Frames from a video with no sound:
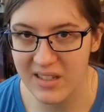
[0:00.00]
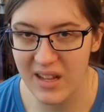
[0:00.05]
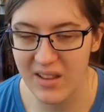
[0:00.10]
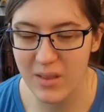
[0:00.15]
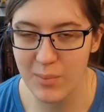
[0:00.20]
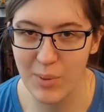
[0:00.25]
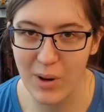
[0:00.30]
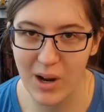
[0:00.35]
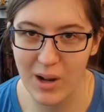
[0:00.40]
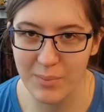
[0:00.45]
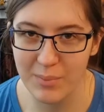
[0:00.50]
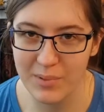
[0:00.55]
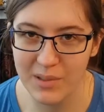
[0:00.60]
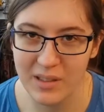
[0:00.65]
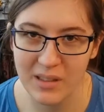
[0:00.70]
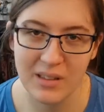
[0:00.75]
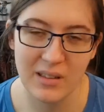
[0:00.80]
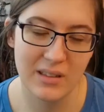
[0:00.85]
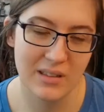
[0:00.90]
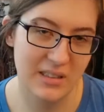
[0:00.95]
off the prompt,
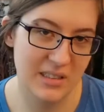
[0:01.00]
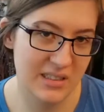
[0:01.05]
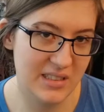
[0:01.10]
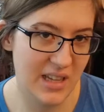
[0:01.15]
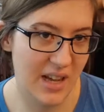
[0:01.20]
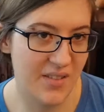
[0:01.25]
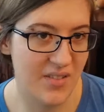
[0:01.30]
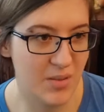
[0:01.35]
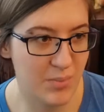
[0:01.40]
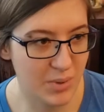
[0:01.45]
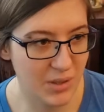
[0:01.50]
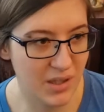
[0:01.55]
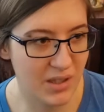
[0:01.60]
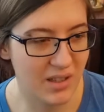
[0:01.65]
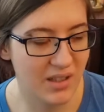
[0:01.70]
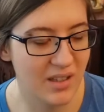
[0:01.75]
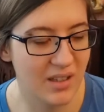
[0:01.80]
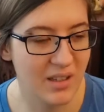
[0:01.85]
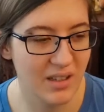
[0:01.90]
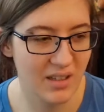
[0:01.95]
list off the
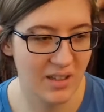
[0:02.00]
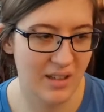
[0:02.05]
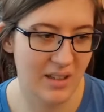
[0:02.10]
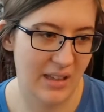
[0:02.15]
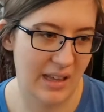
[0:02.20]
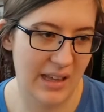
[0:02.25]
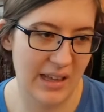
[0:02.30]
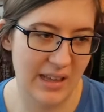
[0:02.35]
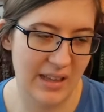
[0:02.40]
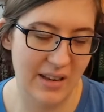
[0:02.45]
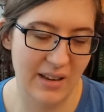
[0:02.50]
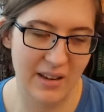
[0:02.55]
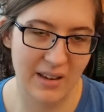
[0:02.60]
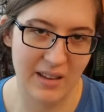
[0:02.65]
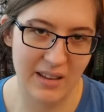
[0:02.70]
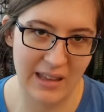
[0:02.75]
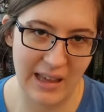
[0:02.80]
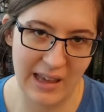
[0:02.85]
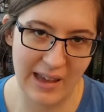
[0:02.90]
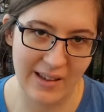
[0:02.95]
book, and
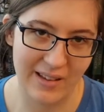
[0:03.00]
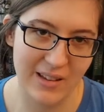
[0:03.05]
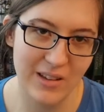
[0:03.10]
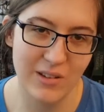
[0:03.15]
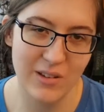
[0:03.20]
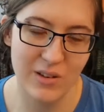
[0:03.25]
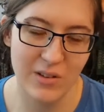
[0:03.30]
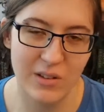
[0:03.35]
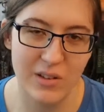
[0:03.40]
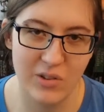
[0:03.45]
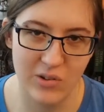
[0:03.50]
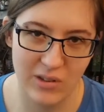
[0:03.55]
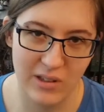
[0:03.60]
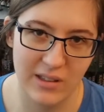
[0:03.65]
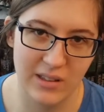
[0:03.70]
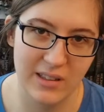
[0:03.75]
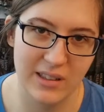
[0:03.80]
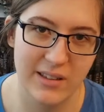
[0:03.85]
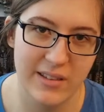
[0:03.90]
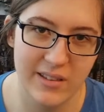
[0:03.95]
yeah, you know the
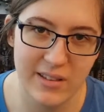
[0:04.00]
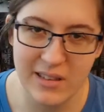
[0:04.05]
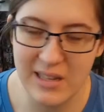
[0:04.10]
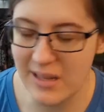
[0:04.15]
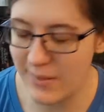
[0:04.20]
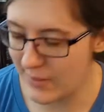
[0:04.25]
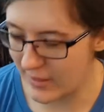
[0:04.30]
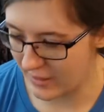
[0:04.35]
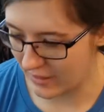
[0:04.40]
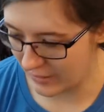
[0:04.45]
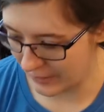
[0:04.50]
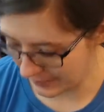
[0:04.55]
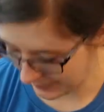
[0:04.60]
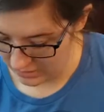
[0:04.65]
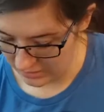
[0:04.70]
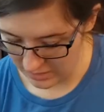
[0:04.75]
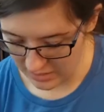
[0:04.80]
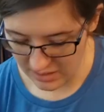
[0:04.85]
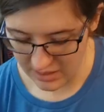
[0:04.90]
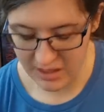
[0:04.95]
drill. It's a TBR.
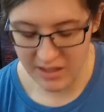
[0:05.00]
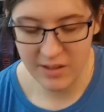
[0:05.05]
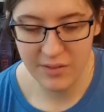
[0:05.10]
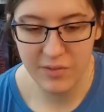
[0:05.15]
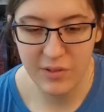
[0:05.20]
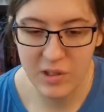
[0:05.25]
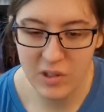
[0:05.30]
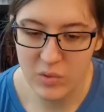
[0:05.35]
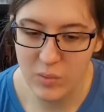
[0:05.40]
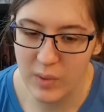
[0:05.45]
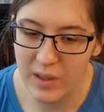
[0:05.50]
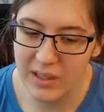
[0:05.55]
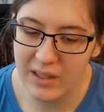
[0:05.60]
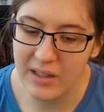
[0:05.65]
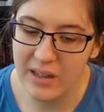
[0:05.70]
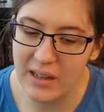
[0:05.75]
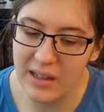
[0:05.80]
The first one